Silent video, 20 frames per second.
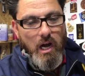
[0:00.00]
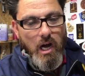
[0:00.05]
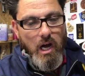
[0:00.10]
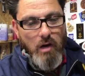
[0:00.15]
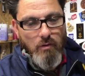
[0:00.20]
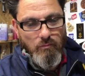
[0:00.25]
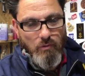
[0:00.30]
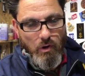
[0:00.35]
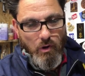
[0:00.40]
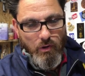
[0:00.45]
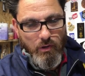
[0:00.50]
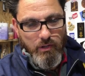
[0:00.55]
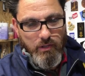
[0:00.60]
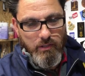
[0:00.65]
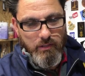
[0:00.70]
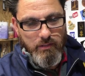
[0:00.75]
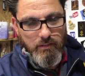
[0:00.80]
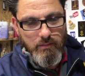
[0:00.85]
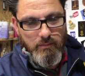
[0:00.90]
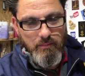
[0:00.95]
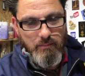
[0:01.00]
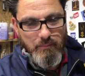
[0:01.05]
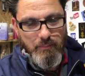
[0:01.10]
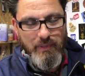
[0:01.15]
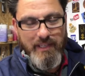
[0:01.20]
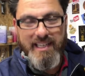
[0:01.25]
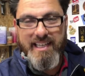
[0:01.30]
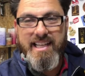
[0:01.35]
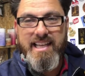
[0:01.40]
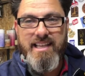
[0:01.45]
heart rock,
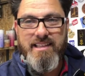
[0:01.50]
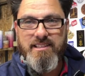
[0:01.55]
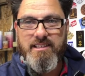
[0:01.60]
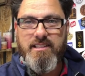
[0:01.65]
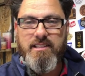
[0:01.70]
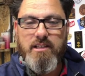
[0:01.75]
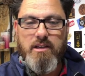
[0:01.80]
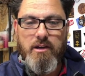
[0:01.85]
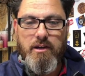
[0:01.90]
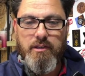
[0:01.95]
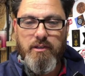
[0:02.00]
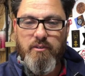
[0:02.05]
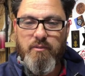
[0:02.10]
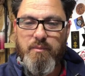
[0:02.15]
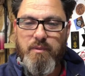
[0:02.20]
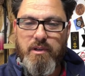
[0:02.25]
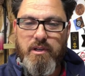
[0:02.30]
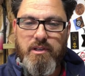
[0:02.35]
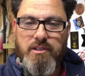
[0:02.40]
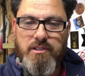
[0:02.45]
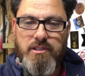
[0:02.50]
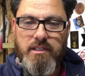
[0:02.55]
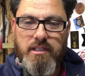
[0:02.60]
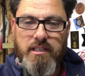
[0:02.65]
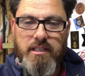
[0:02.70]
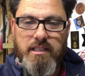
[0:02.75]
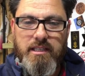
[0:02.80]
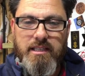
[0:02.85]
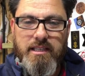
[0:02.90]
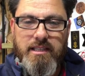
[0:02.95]
but it is, kind of, because
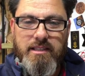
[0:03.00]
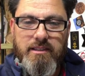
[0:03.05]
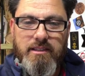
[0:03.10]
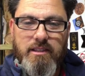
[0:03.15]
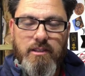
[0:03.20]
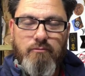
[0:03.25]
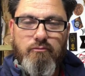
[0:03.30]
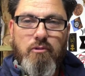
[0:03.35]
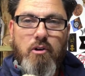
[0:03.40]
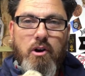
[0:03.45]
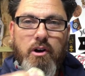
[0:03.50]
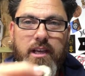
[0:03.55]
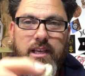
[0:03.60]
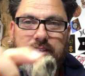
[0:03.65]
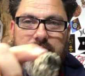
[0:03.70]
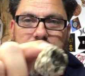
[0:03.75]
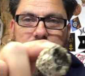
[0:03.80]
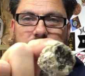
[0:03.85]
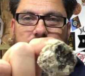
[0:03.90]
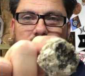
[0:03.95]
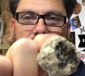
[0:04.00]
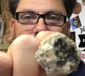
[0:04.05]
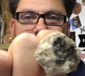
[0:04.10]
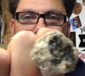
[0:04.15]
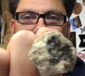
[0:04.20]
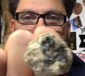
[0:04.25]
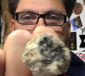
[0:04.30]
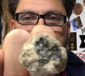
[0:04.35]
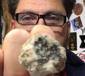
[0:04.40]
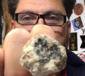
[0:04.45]
the rock isn't
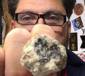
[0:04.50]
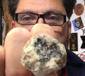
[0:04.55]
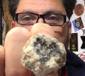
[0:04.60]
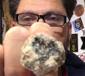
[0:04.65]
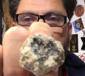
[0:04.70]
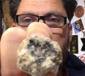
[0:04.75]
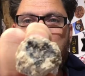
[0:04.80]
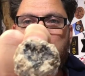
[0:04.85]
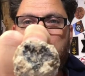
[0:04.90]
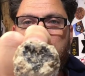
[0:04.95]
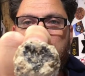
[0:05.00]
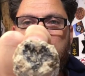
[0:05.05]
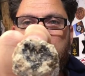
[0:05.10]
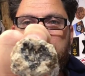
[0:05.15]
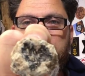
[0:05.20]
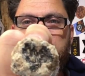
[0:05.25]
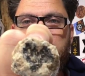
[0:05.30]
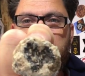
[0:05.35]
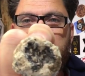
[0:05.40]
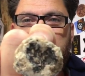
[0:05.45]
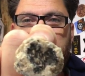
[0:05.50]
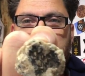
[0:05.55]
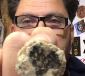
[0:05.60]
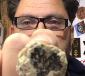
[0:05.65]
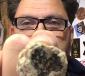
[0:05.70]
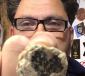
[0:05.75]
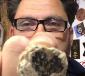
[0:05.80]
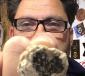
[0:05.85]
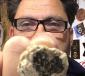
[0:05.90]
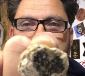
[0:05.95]
shaped in a heart, but as you can
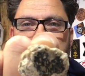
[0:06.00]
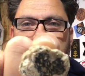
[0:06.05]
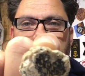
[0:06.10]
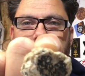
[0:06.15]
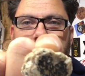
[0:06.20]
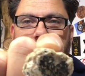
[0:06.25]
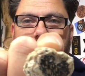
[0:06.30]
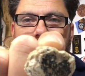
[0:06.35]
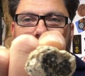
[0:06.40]
see,